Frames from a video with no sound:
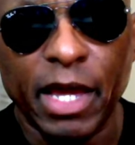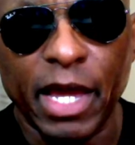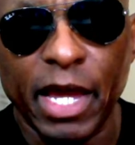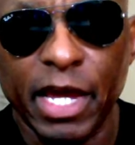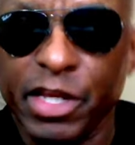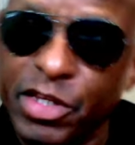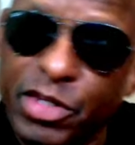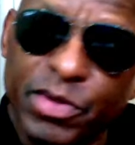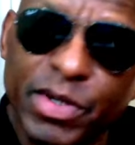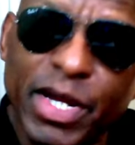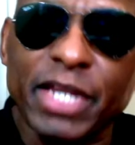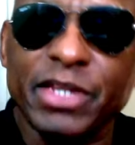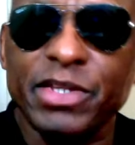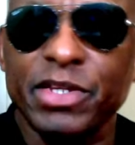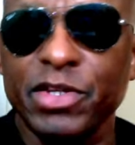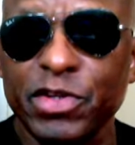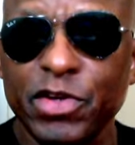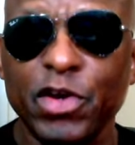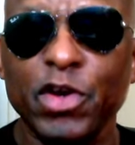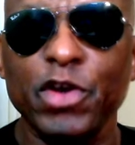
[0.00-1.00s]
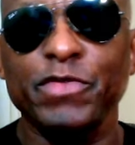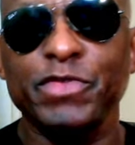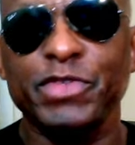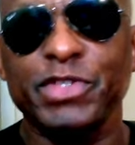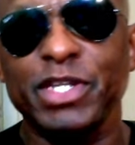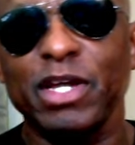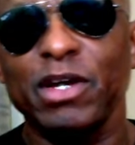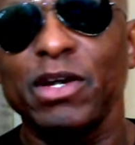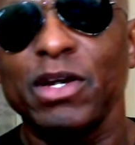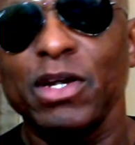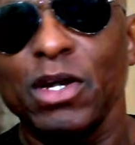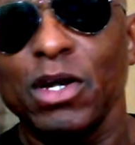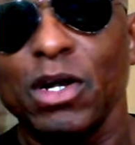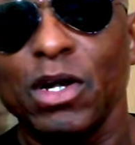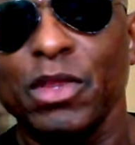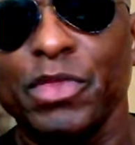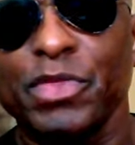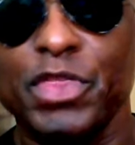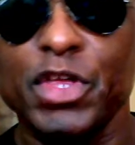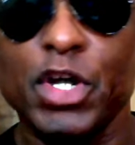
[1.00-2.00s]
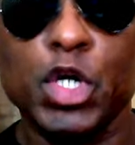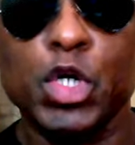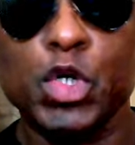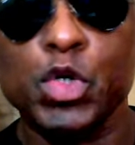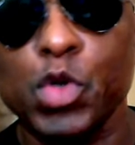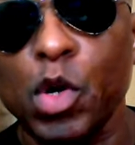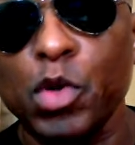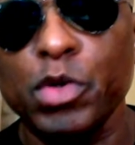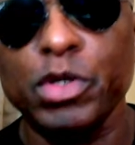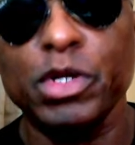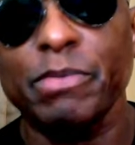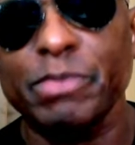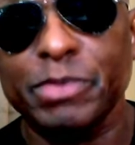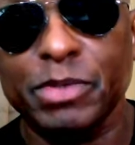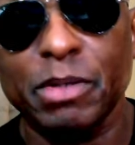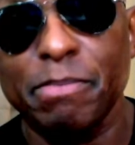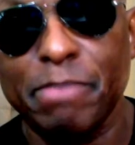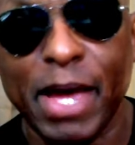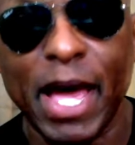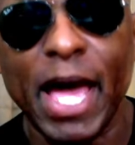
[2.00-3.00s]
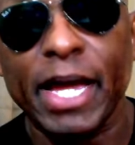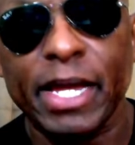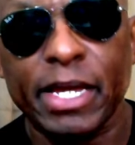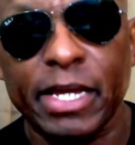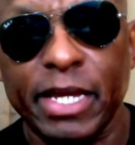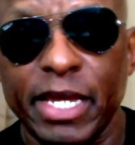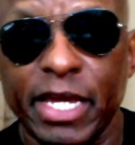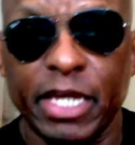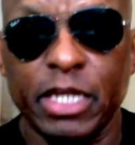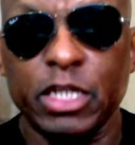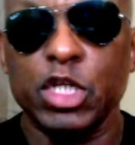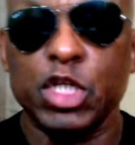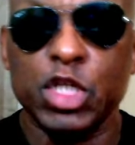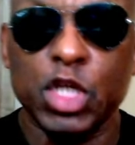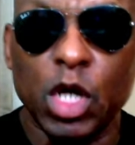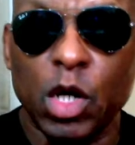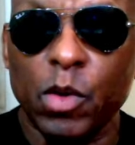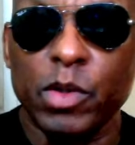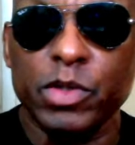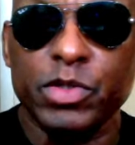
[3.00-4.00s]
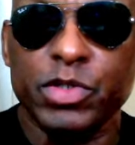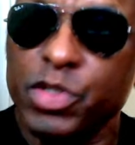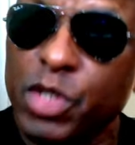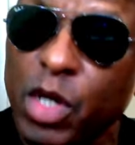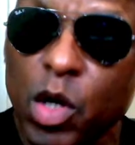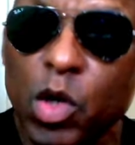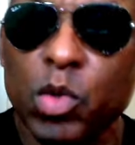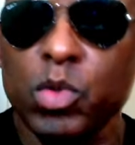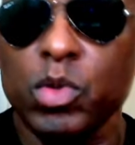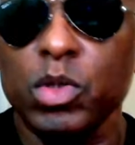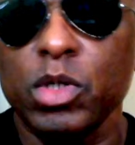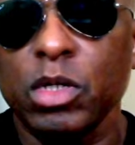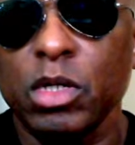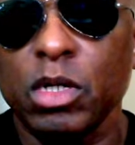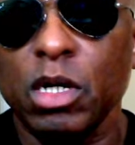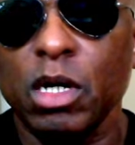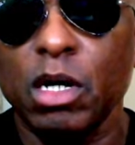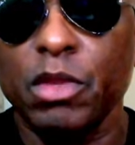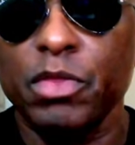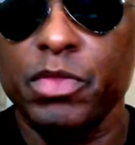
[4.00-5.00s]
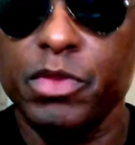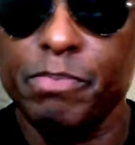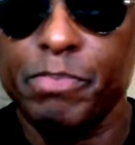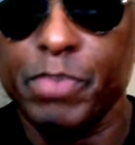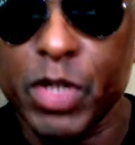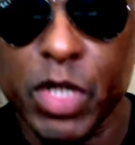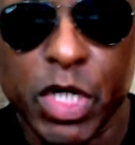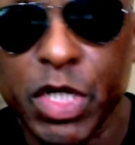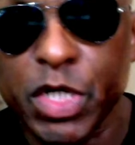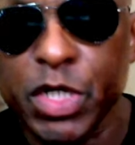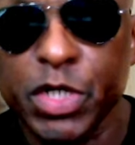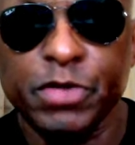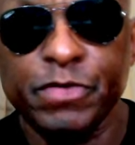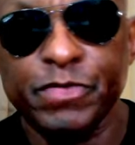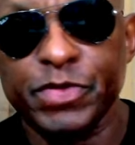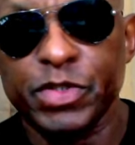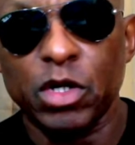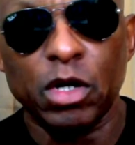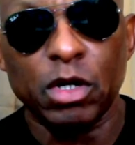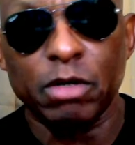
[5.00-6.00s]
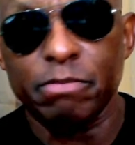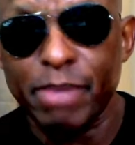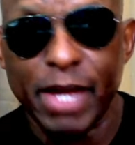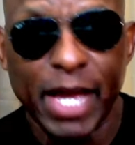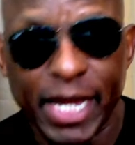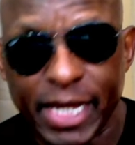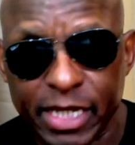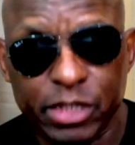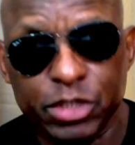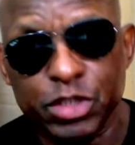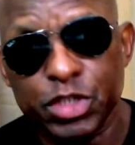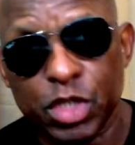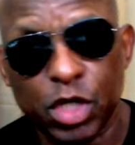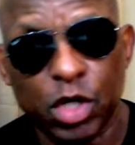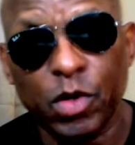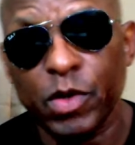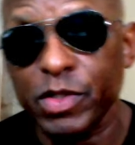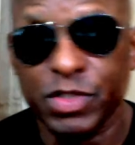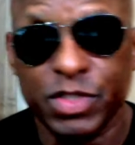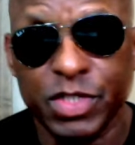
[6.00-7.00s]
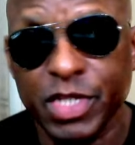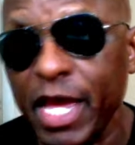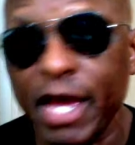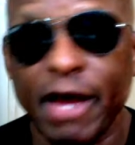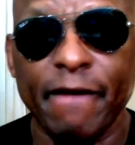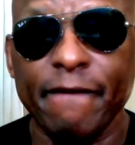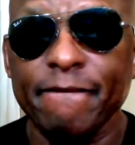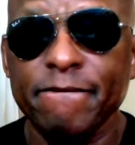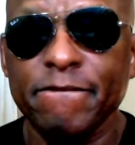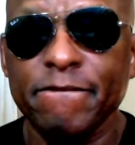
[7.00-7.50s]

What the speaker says: And you got the nerve to say the grown-ups are back in charge. No, the pervs are back in charge now.